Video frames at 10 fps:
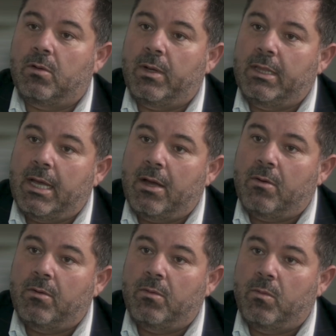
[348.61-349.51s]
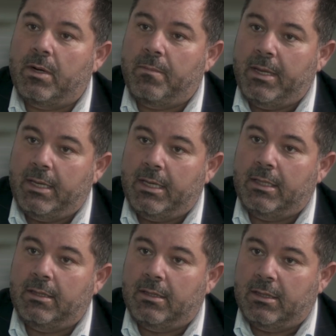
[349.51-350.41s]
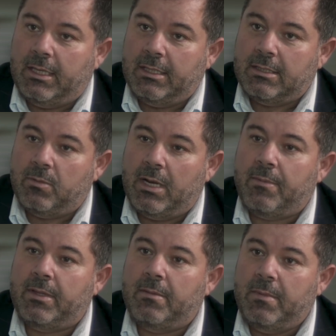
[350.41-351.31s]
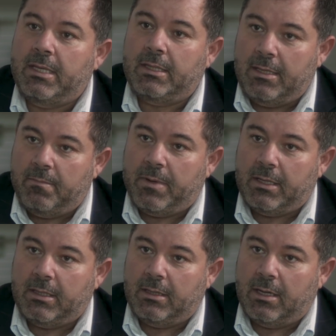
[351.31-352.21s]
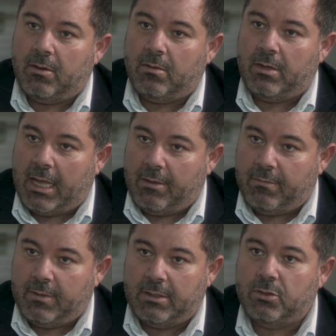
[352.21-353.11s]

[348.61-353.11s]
Right now, we're making things that will have an immediate impact in our life, in